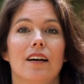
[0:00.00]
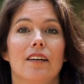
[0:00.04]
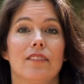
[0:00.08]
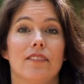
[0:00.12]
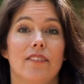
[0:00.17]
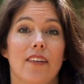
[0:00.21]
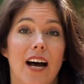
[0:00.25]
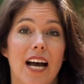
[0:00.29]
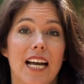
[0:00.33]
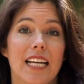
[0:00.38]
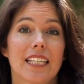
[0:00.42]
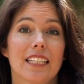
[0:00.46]

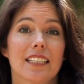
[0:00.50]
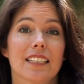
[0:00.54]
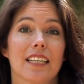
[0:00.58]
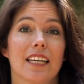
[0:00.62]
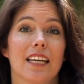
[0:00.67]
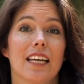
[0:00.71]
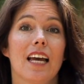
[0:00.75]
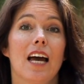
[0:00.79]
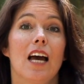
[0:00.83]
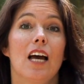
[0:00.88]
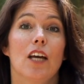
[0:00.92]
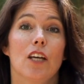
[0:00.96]

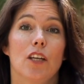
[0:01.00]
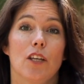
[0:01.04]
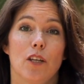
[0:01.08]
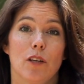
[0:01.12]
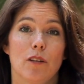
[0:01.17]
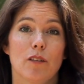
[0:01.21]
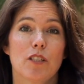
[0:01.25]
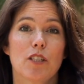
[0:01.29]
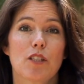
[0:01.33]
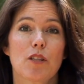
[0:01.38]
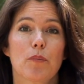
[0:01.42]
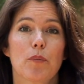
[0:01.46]
Finally,
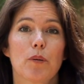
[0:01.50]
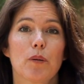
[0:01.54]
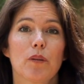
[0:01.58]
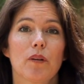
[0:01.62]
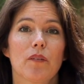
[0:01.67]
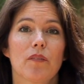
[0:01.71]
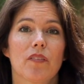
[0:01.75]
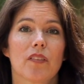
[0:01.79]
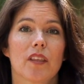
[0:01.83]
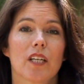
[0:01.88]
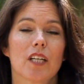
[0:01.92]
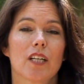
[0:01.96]
use the rule
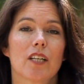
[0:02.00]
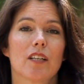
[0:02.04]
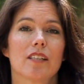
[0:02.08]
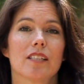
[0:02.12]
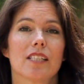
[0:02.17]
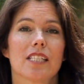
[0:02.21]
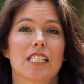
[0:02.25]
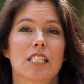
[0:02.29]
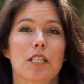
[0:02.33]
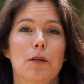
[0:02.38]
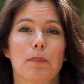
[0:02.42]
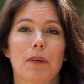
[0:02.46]
of
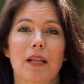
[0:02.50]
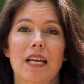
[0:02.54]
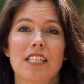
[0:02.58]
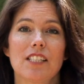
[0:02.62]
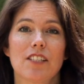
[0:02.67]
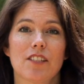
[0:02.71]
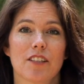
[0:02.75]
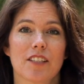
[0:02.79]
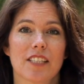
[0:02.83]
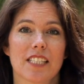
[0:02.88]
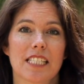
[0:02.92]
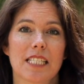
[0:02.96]
thirds to
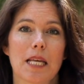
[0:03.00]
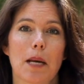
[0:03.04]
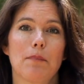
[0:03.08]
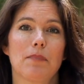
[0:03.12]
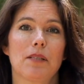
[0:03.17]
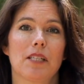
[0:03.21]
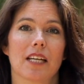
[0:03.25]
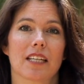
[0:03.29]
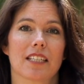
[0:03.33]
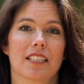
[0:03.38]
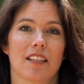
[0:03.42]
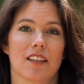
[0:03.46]
place your
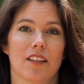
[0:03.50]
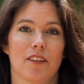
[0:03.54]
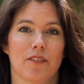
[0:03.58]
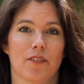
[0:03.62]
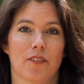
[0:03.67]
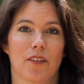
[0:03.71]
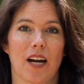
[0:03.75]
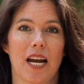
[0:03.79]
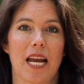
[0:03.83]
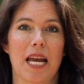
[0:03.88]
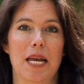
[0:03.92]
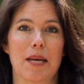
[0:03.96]
subject in the
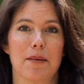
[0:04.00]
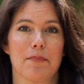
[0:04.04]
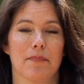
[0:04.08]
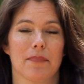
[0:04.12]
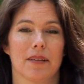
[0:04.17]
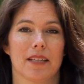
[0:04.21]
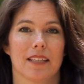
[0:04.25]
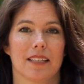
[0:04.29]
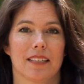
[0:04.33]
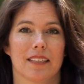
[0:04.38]
frame.